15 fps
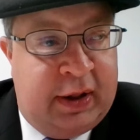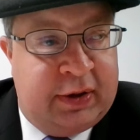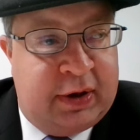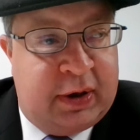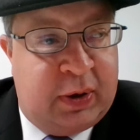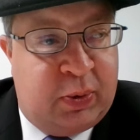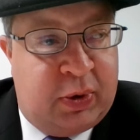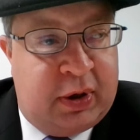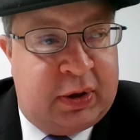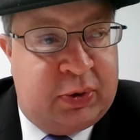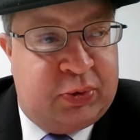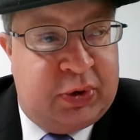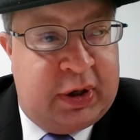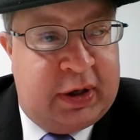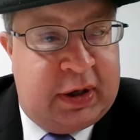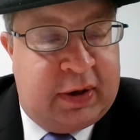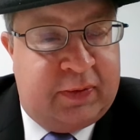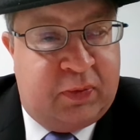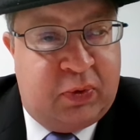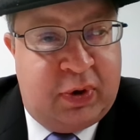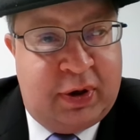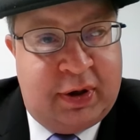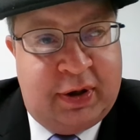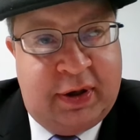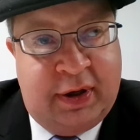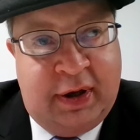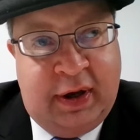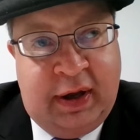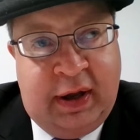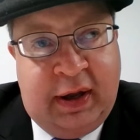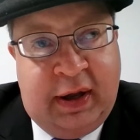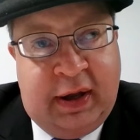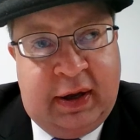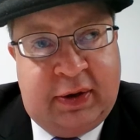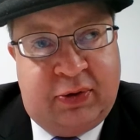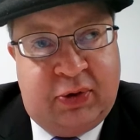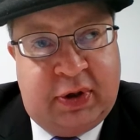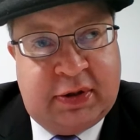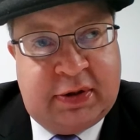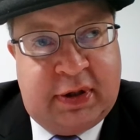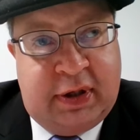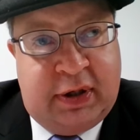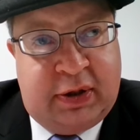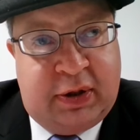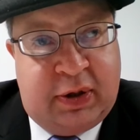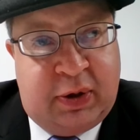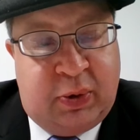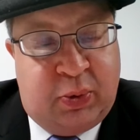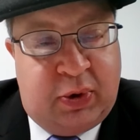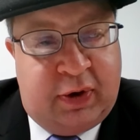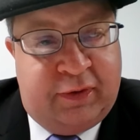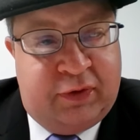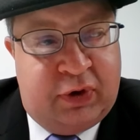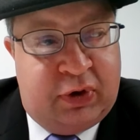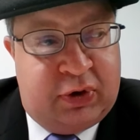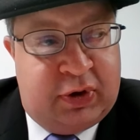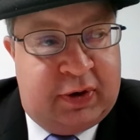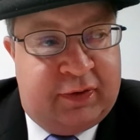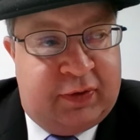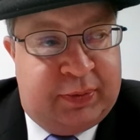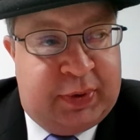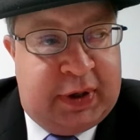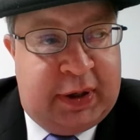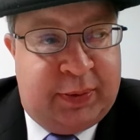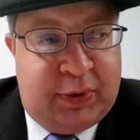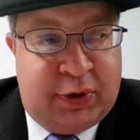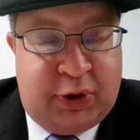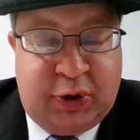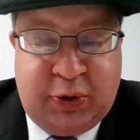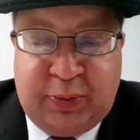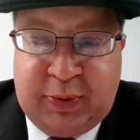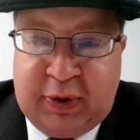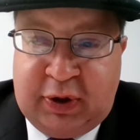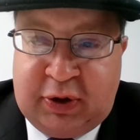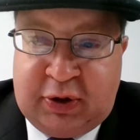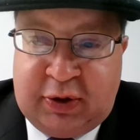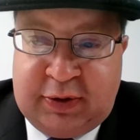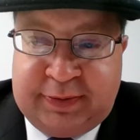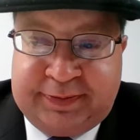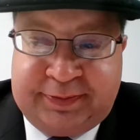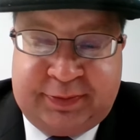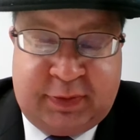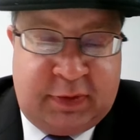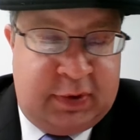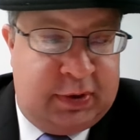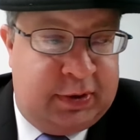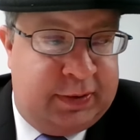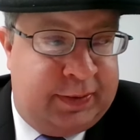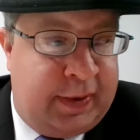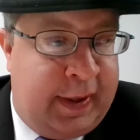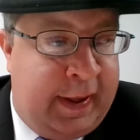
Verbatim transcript: They don't want to read out of one translation or one version of the Bible too much, you know.